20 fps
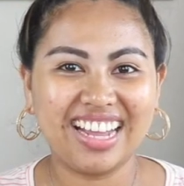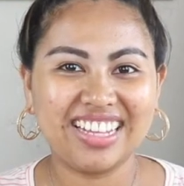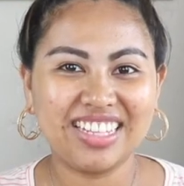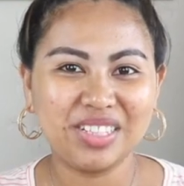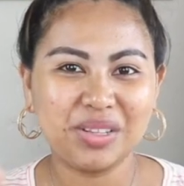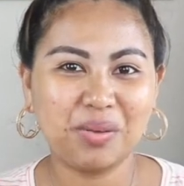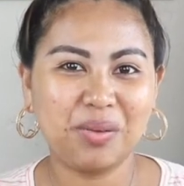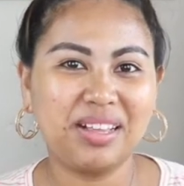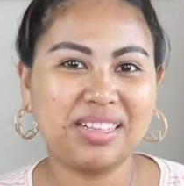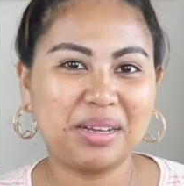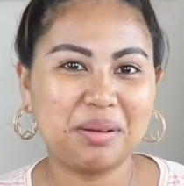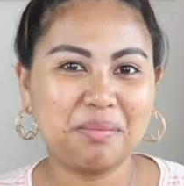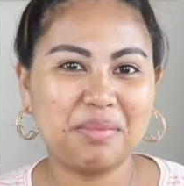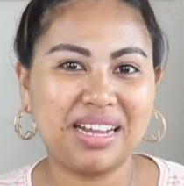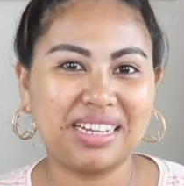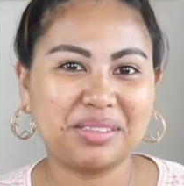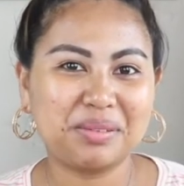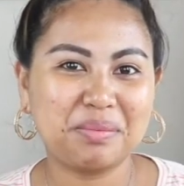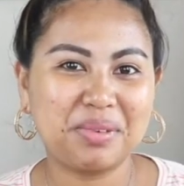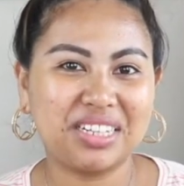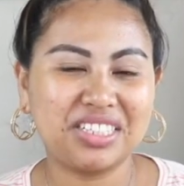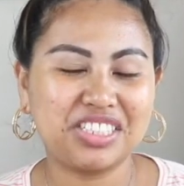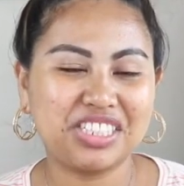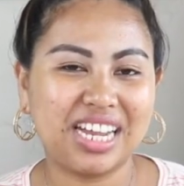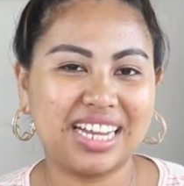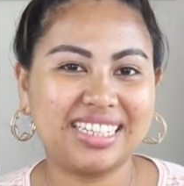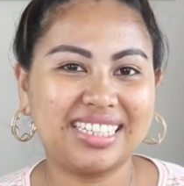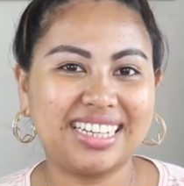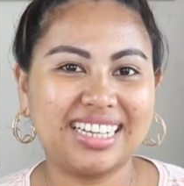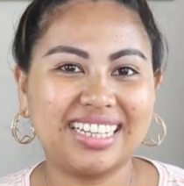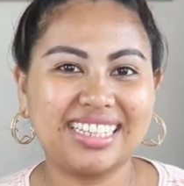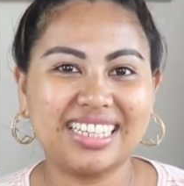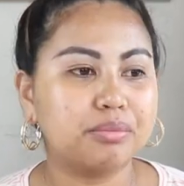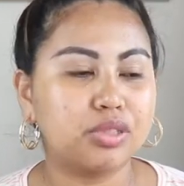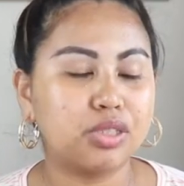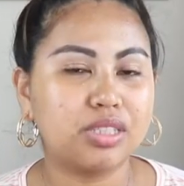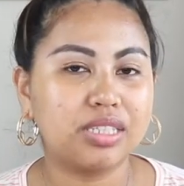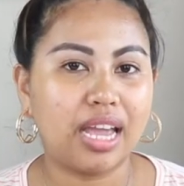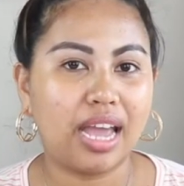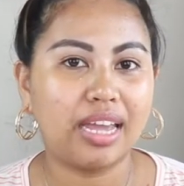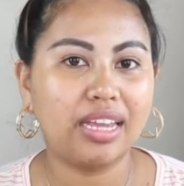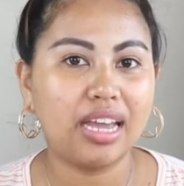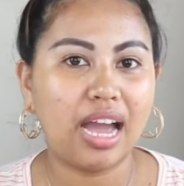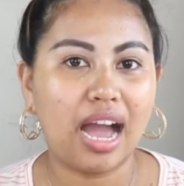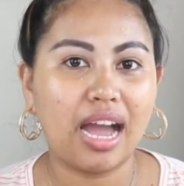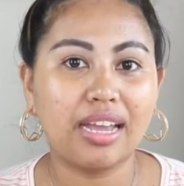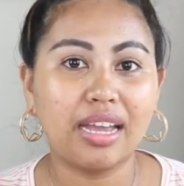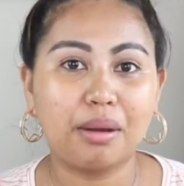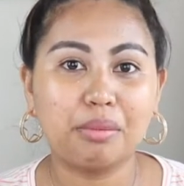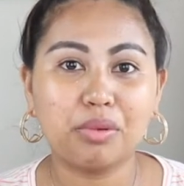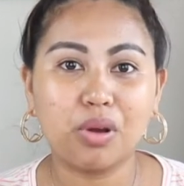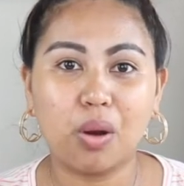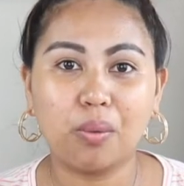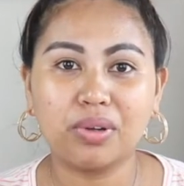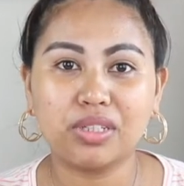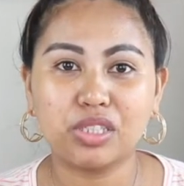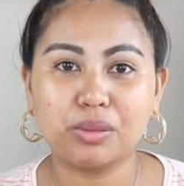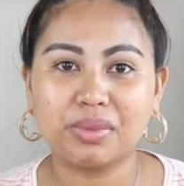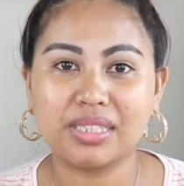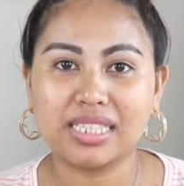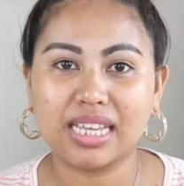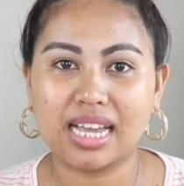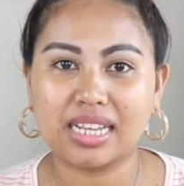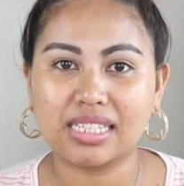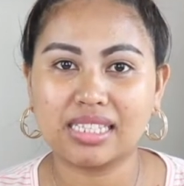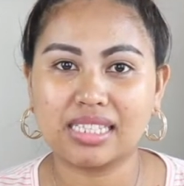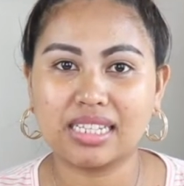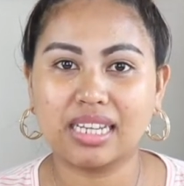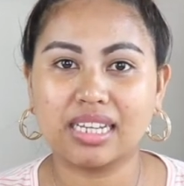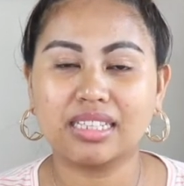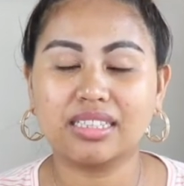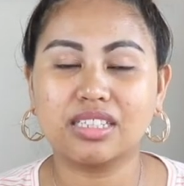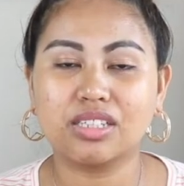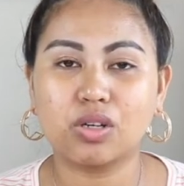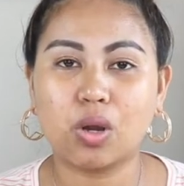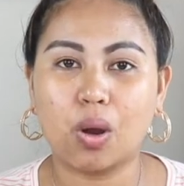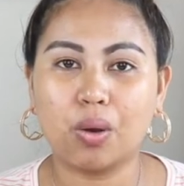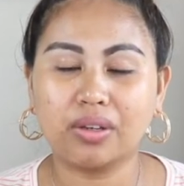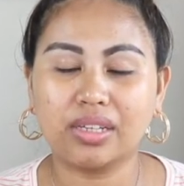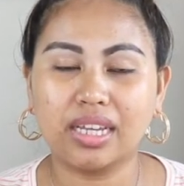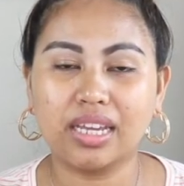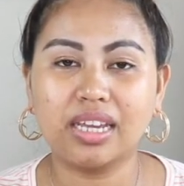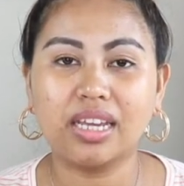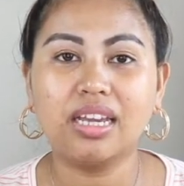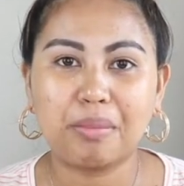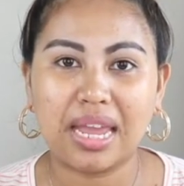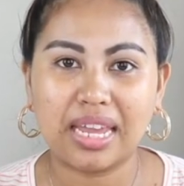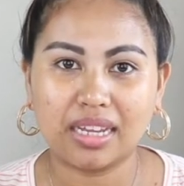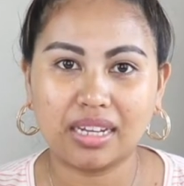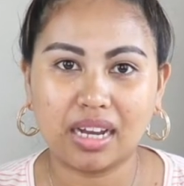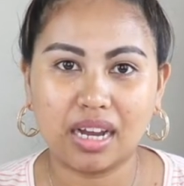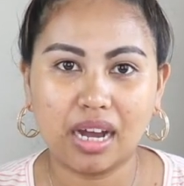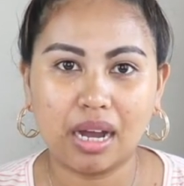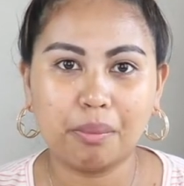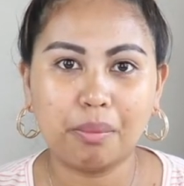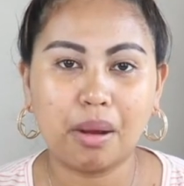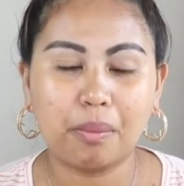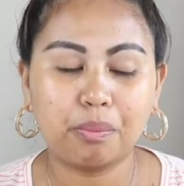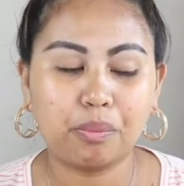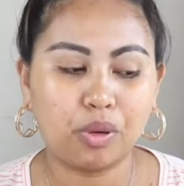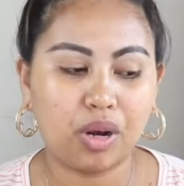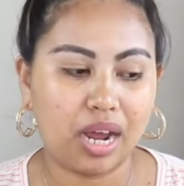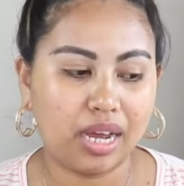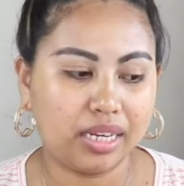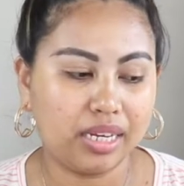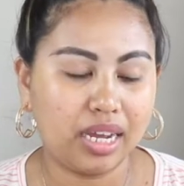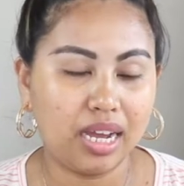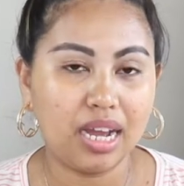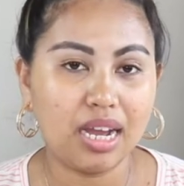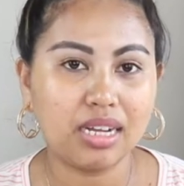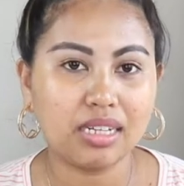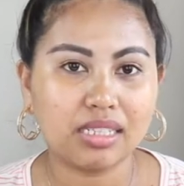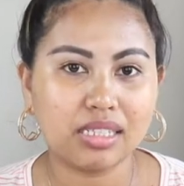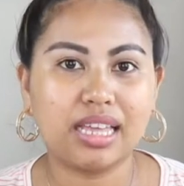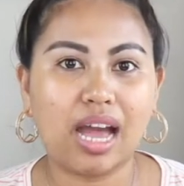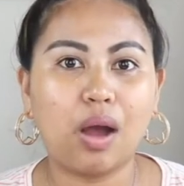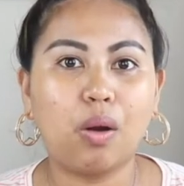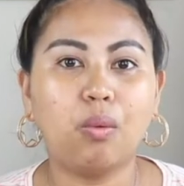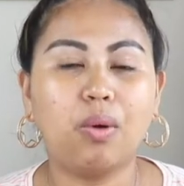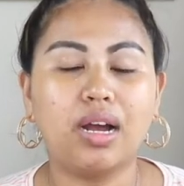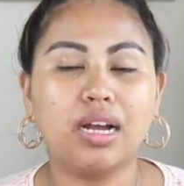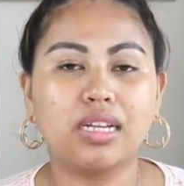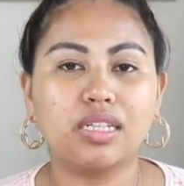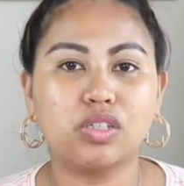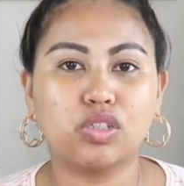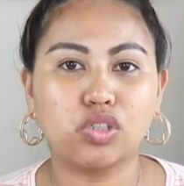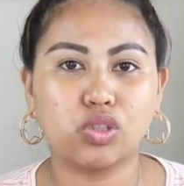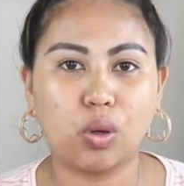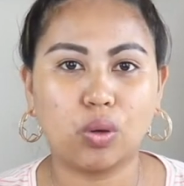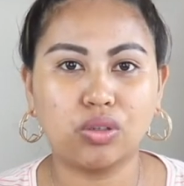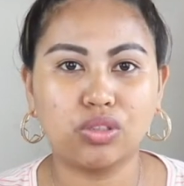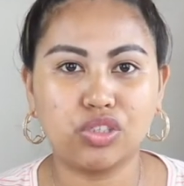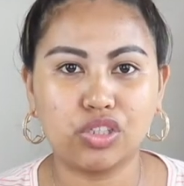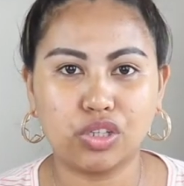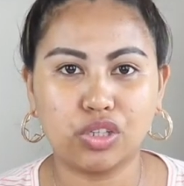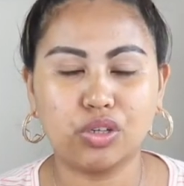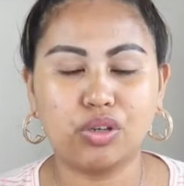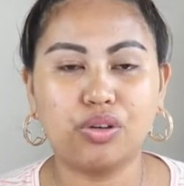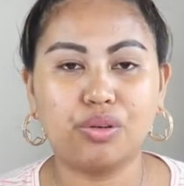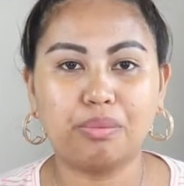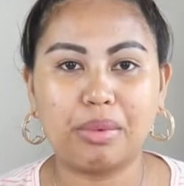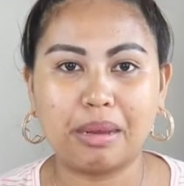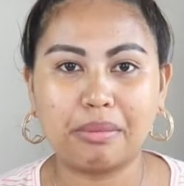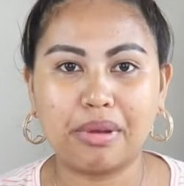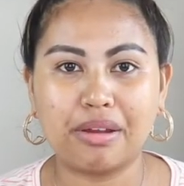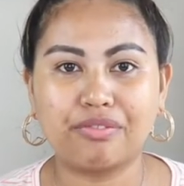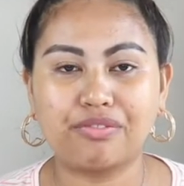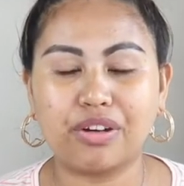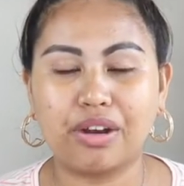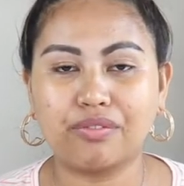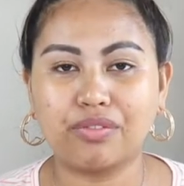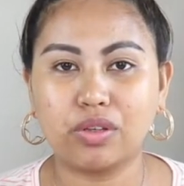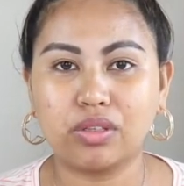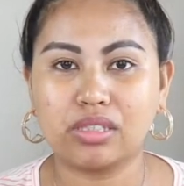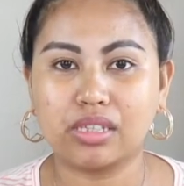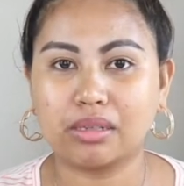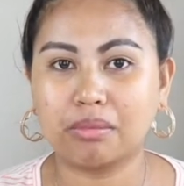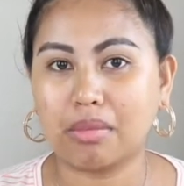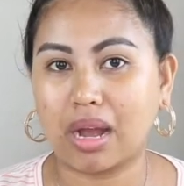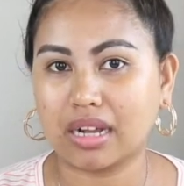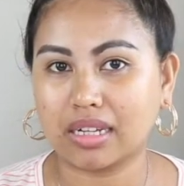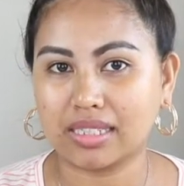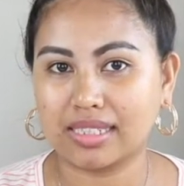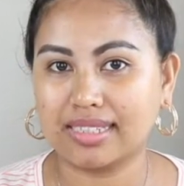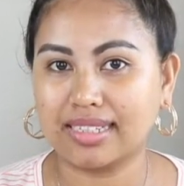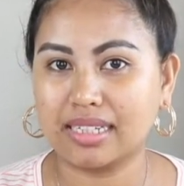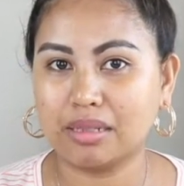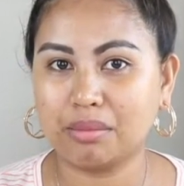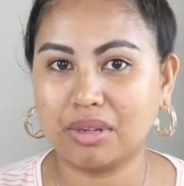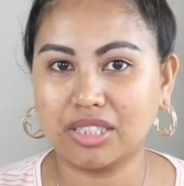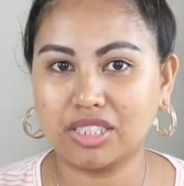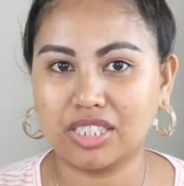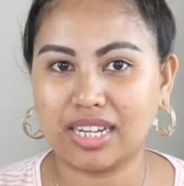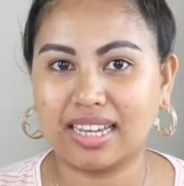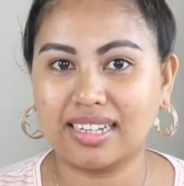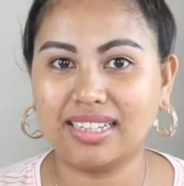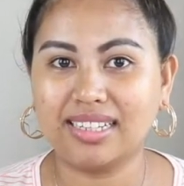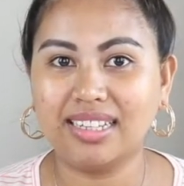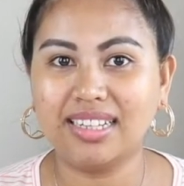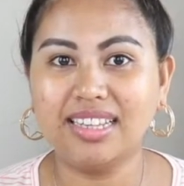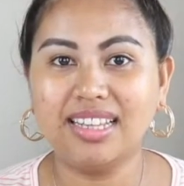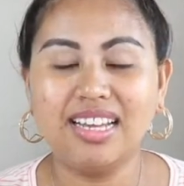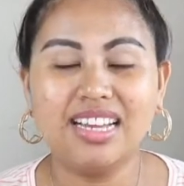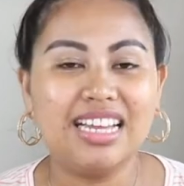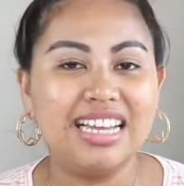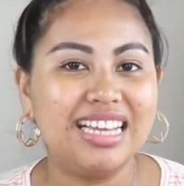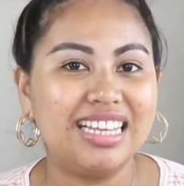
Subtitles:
guys, welcome back to my channel. Today I am going to be testing the Kokie makeup products that was showed to you by my previous unboxing in my channel.